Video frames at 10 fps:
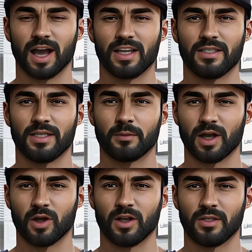that adds to
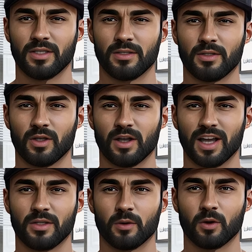my cost. So
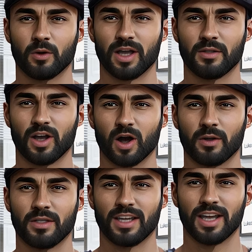that's all either
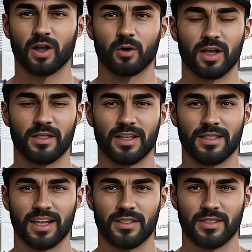going to increase
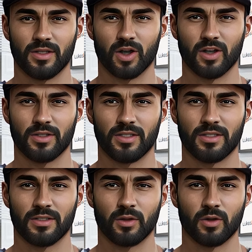attendance
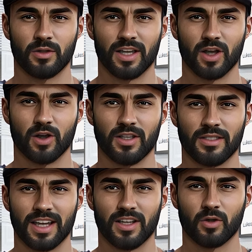costs or decrease
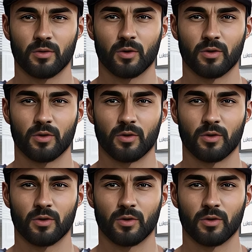landlord's